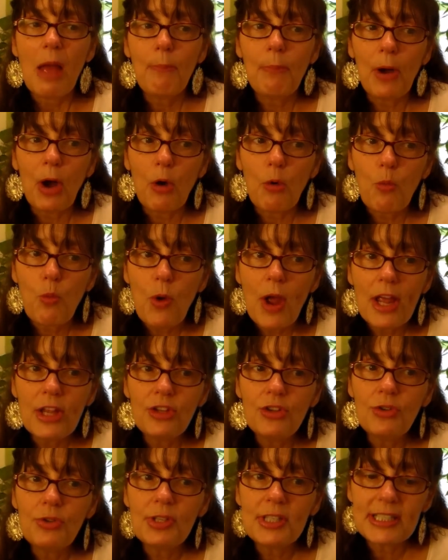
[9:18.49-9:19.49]
But
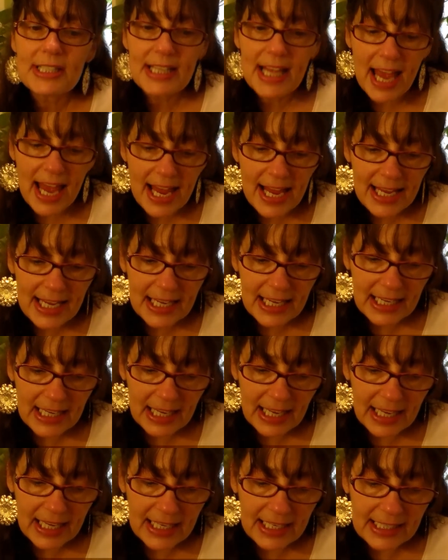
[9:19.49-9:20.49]
when you stay
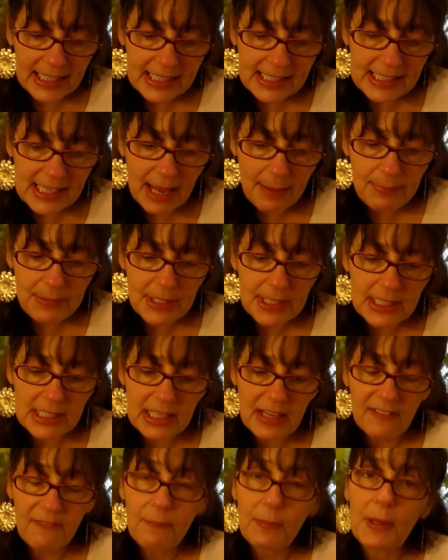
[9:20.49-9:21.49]
in acceptance
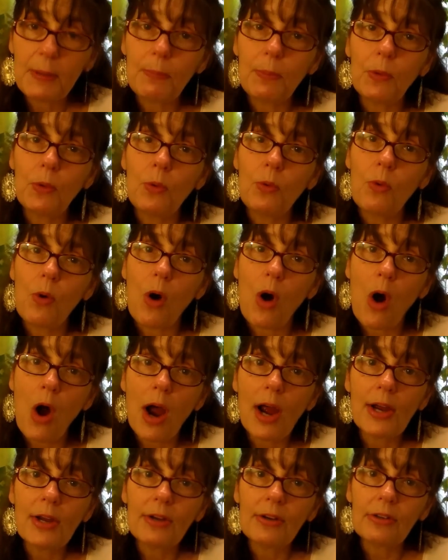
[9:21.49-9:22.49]
of people who
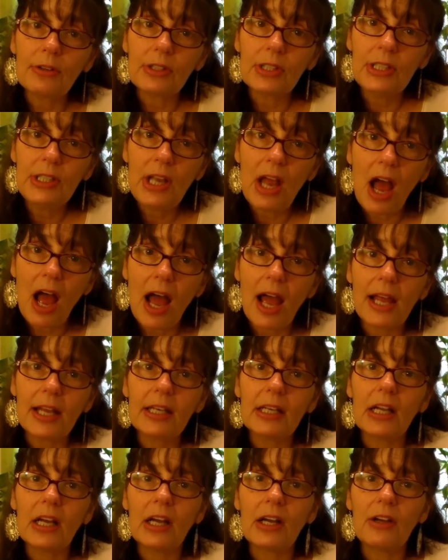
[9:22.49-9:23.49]
are not
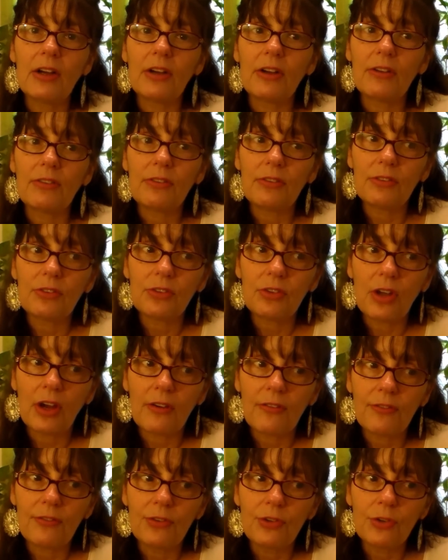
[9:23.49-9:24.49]

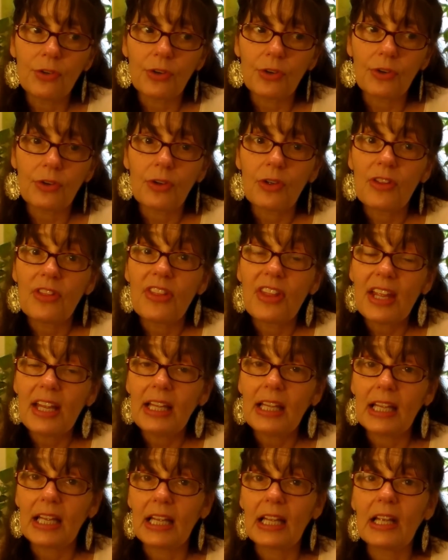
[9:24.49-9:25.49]
of your
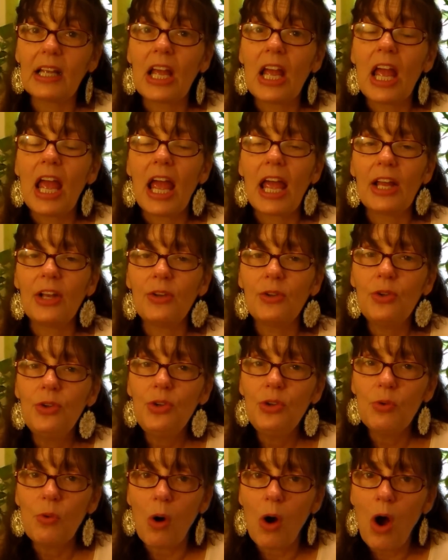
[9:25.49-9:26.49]
thinking and who
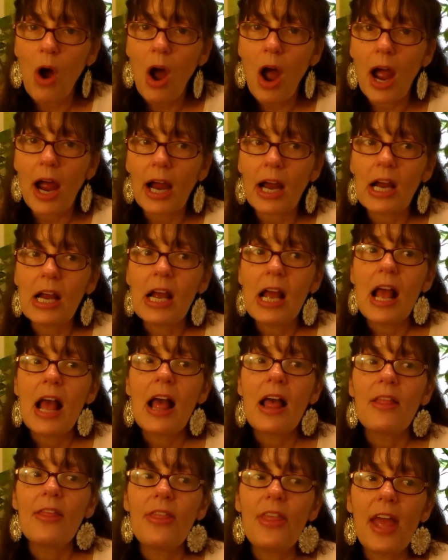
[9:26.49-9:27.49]
you are,
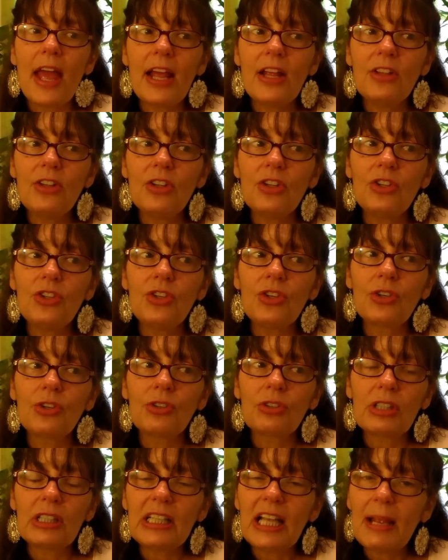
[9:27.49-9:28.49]
then
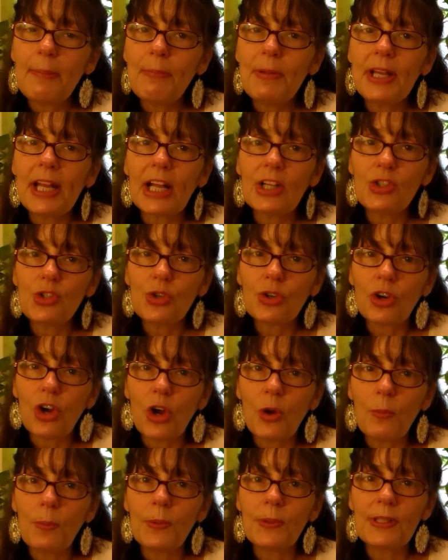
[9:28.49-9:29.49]
you're keeping that door
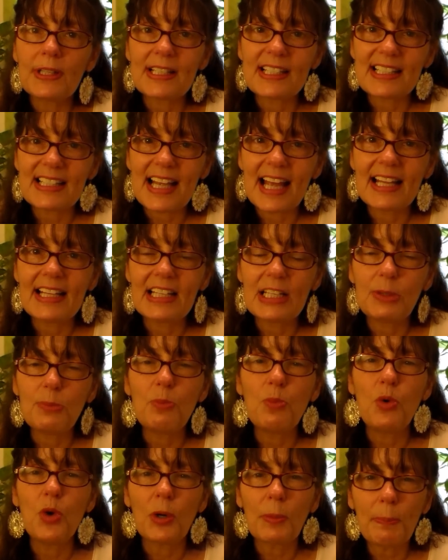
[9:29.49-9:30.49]
open to send in
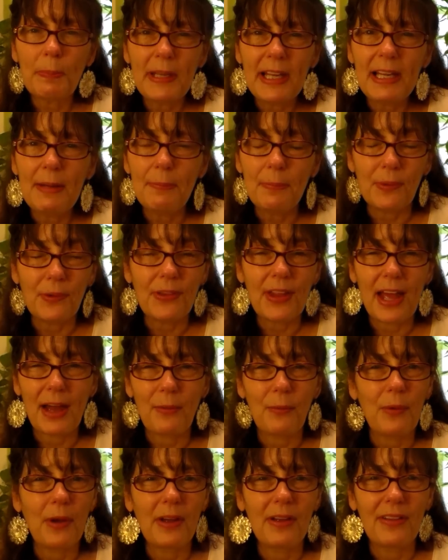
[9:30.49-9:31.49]
more people
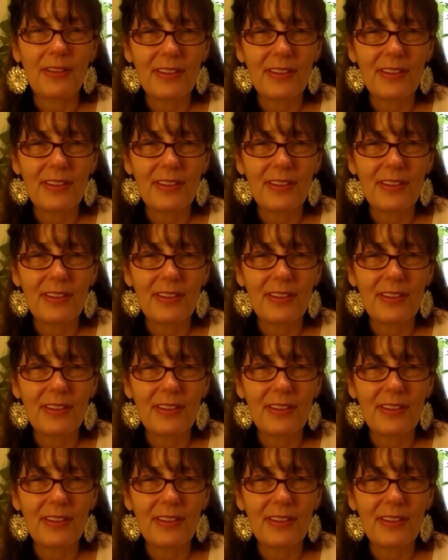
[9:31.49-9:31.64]
that way.